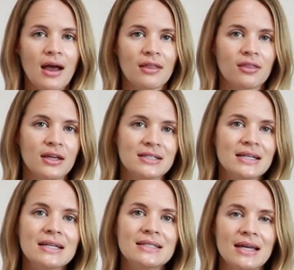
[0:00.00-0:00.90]
athlete
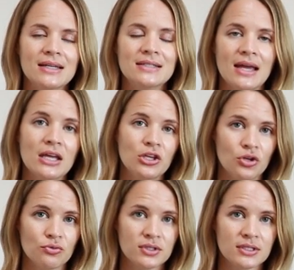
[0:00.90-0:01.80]
day-to-day
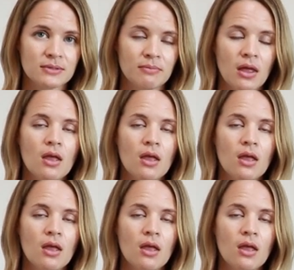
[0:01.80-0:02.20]
use.